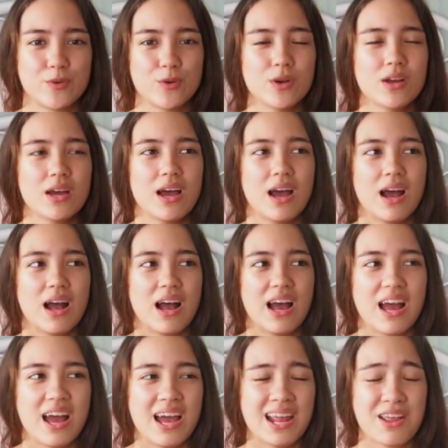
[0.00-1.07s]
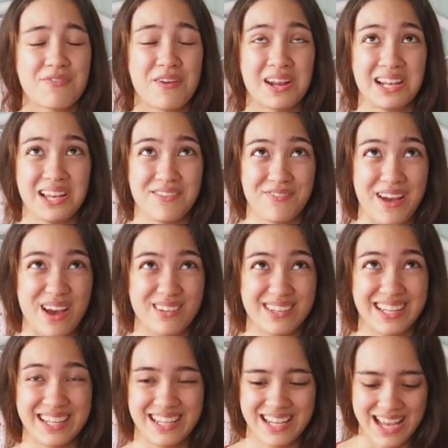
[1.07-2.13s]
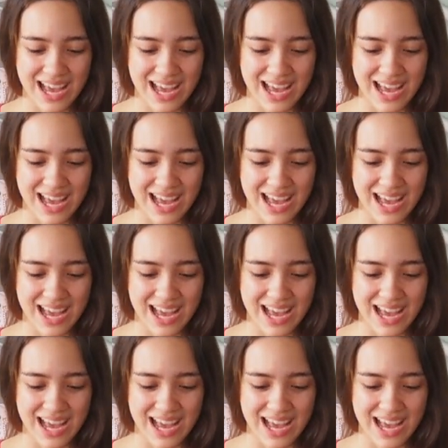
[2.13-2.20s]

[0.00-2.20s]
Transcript: And I finally found it.